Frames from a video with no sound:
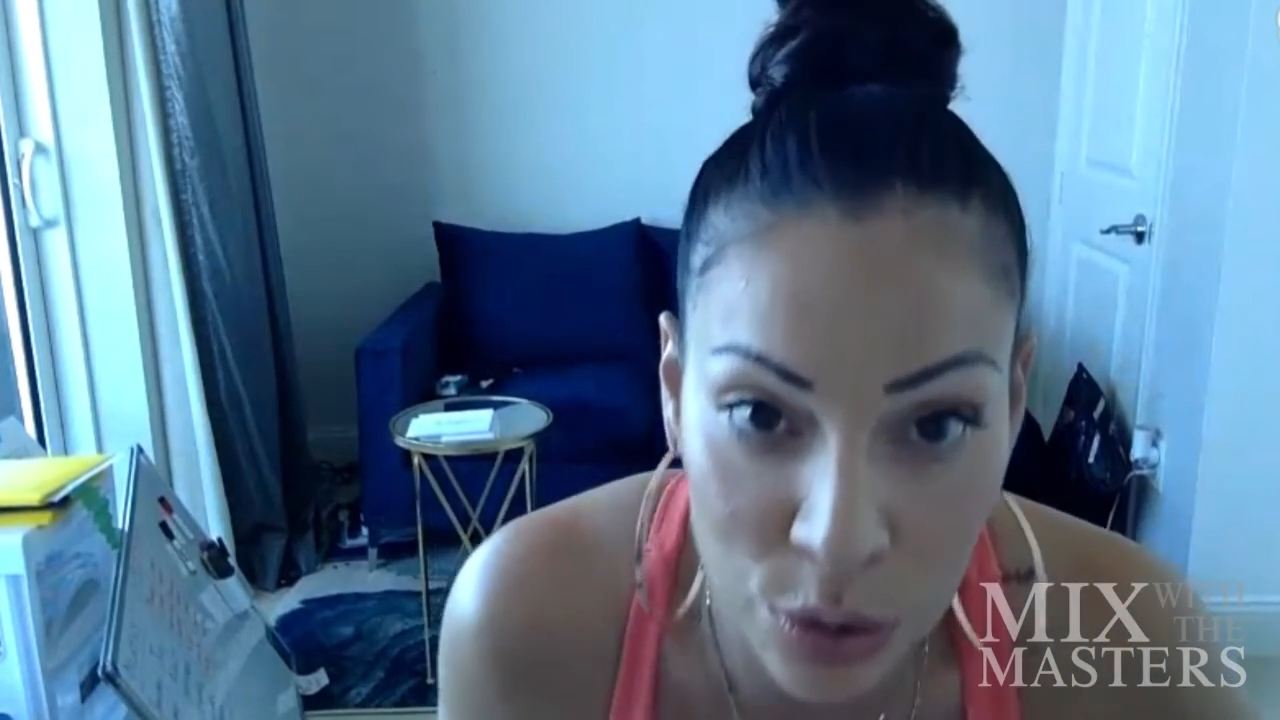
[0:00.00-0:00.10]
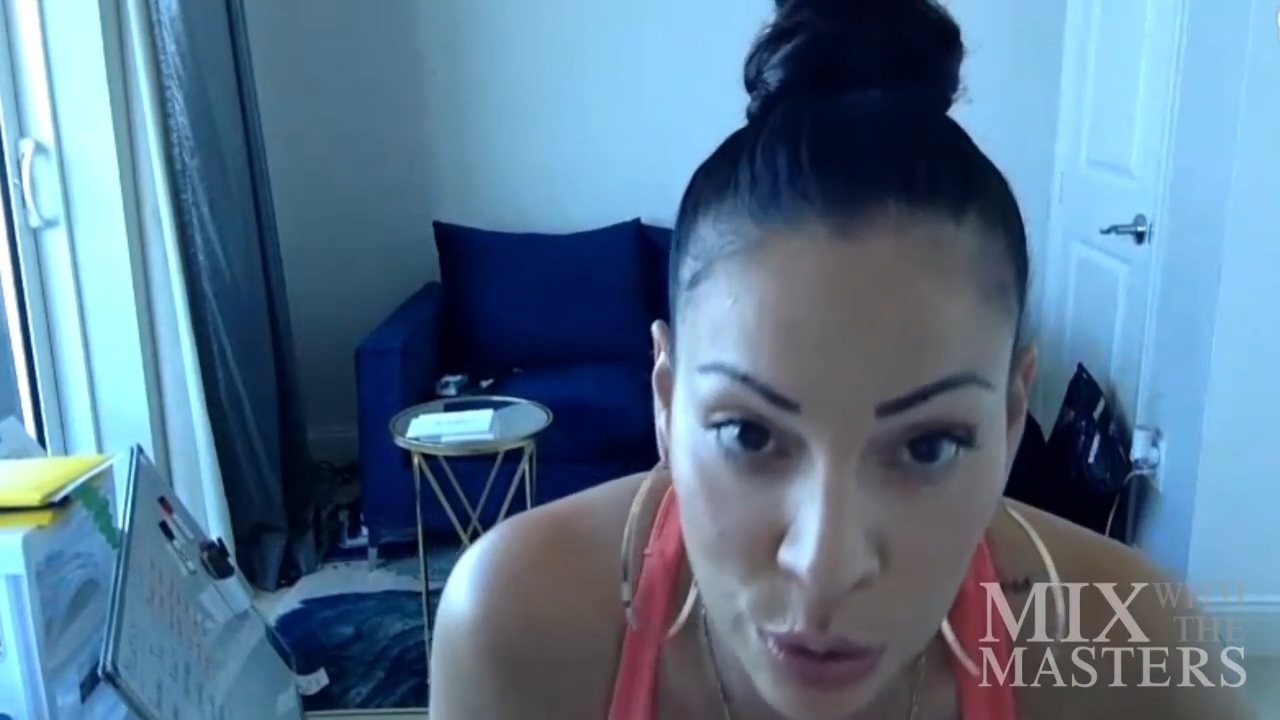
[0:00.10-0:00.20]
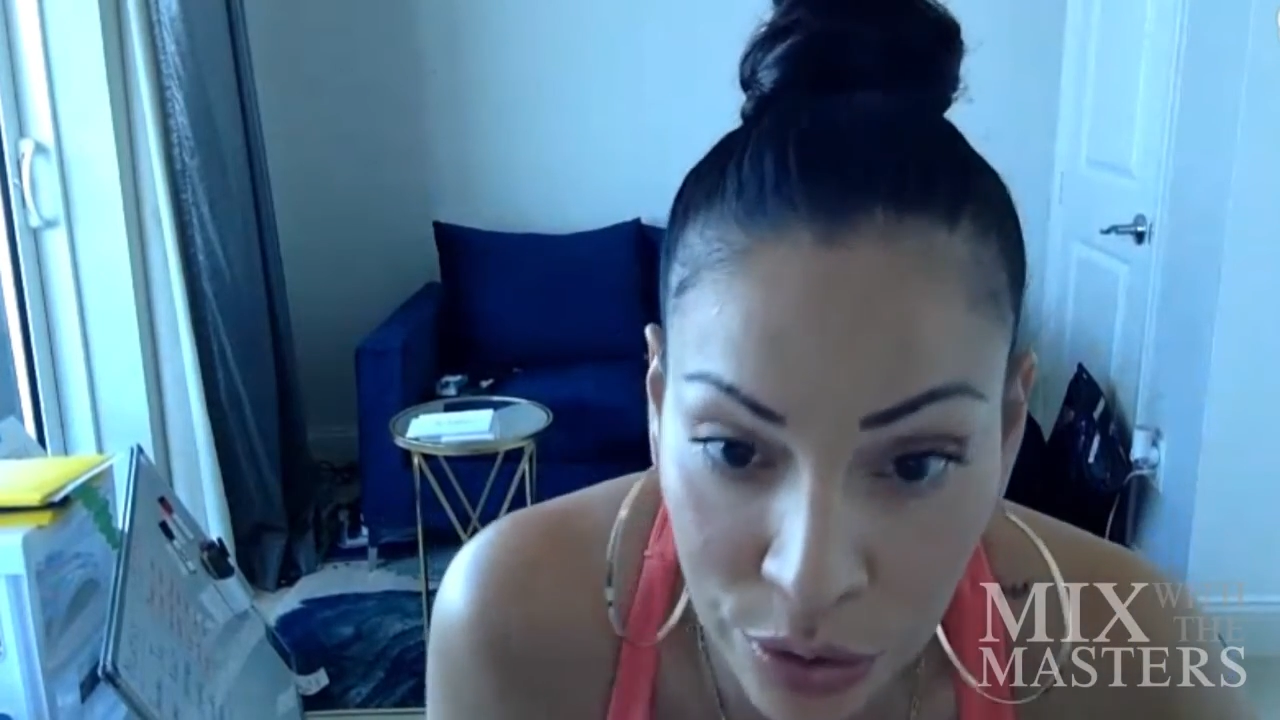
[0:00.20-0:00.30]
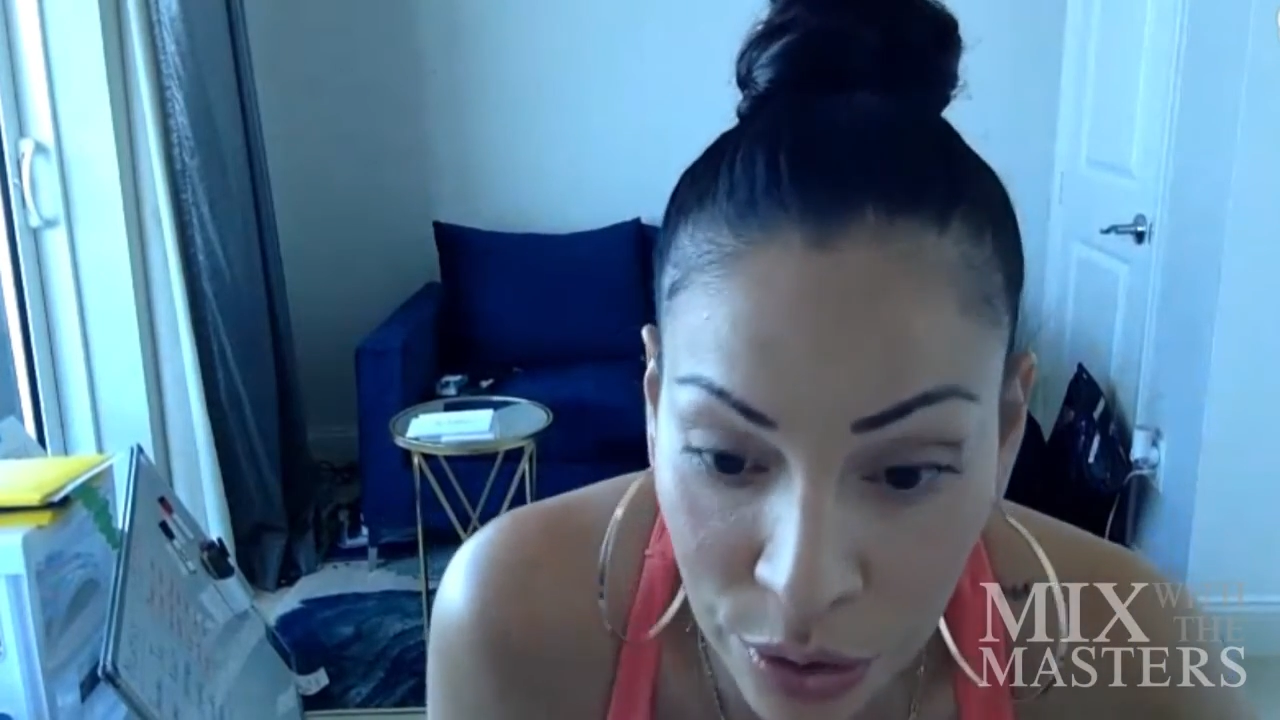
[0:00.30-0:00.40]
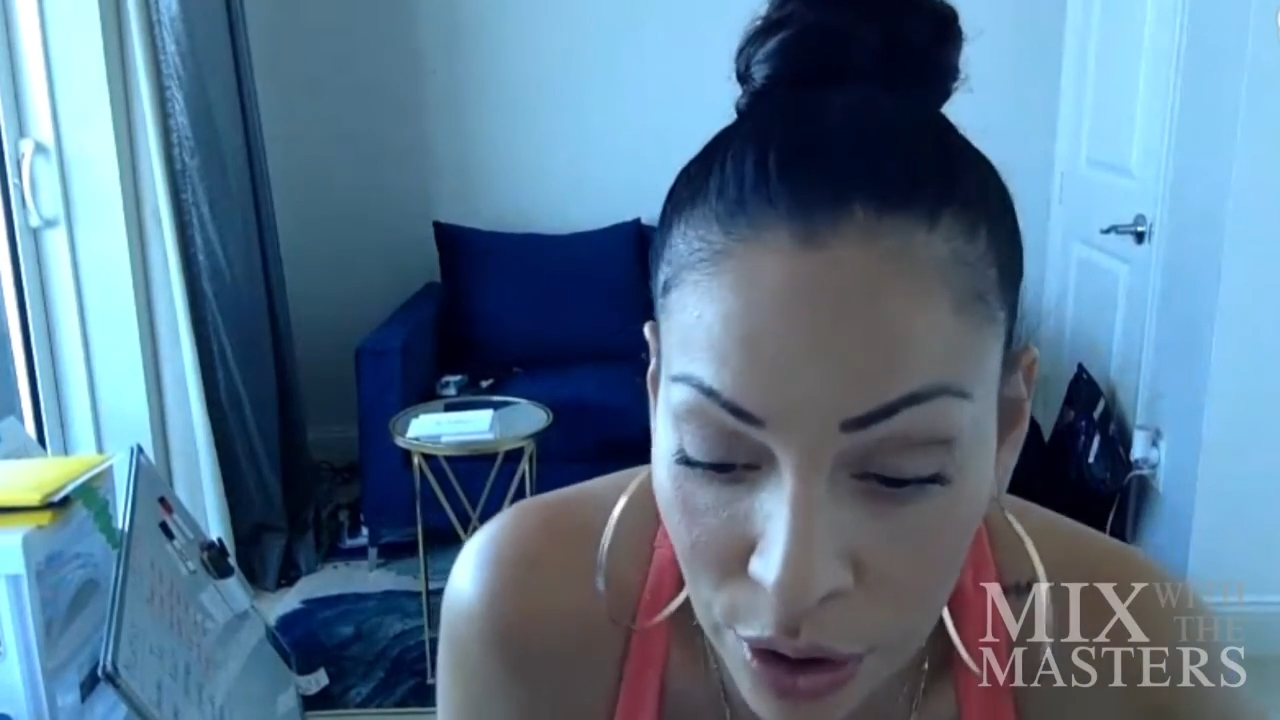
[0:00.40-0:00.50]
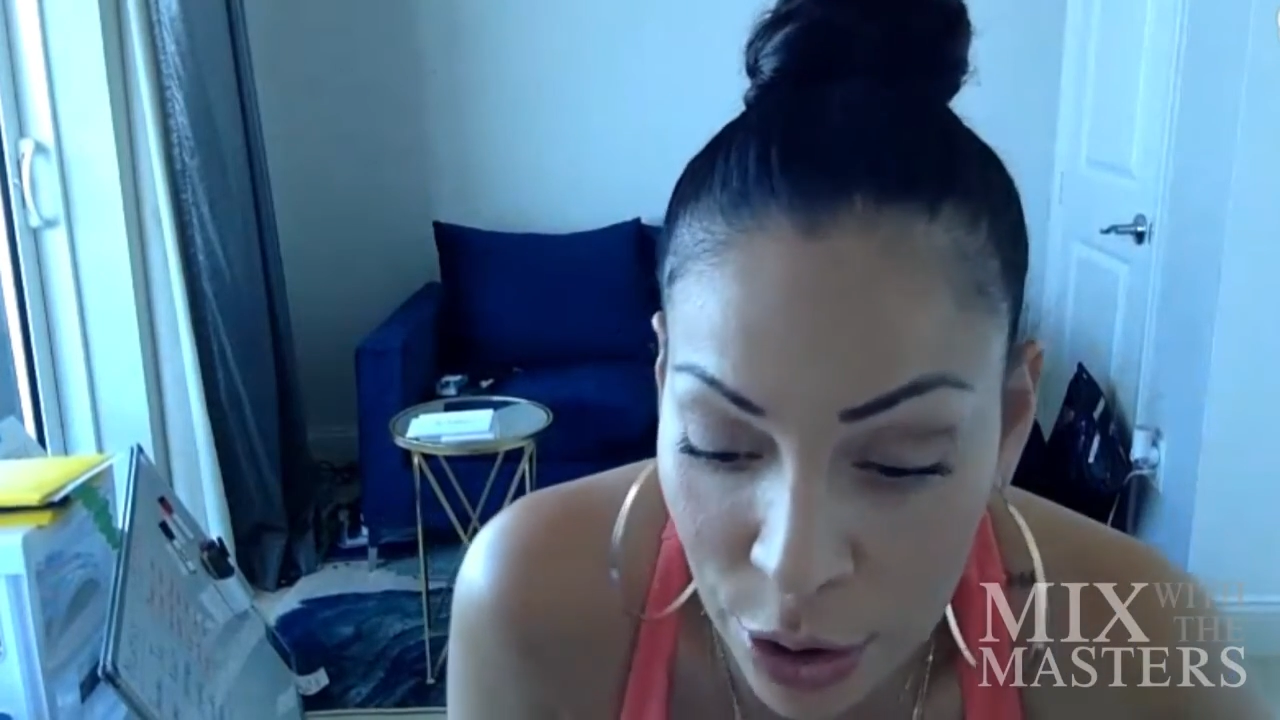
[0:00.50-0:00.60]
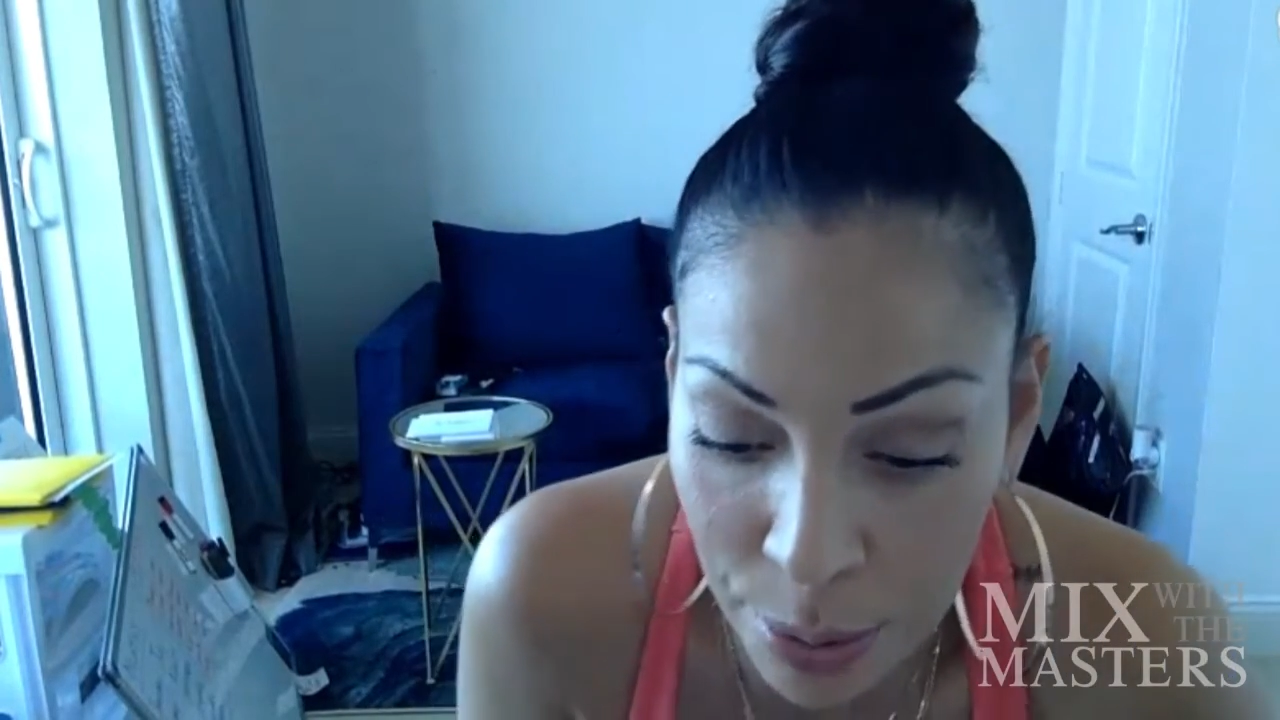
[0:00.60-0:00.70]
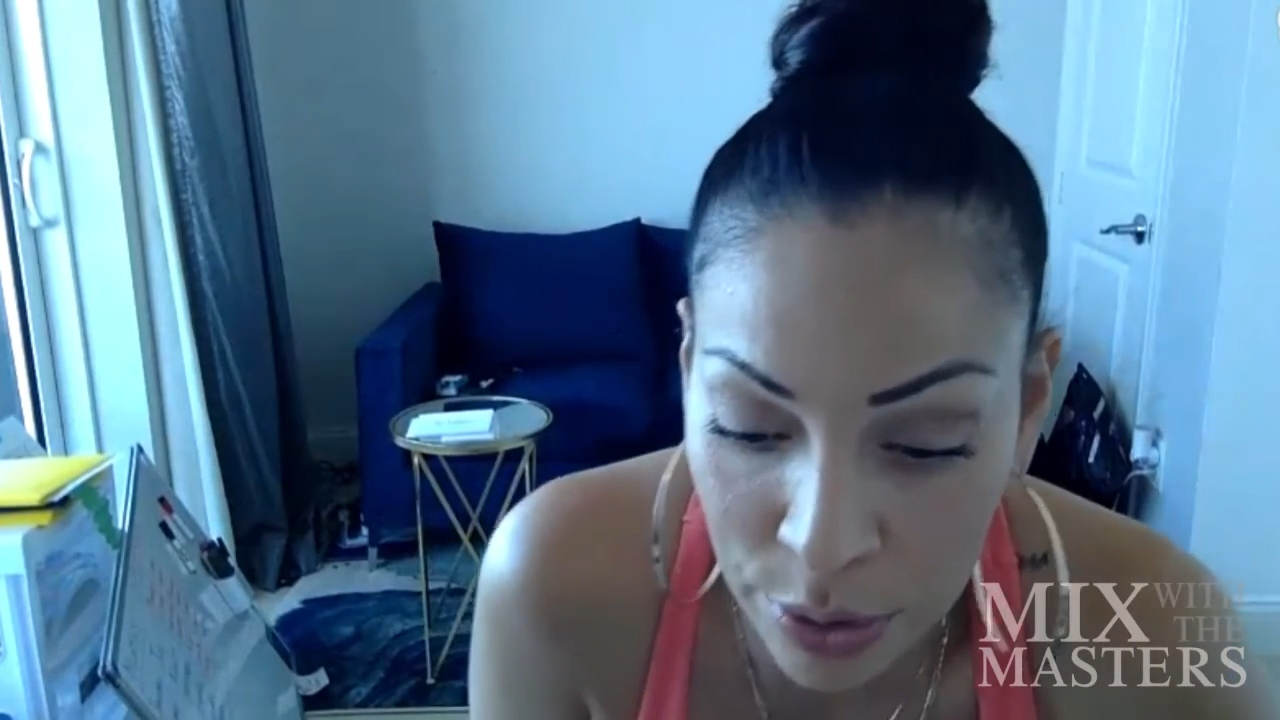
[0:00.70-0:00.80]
which was her other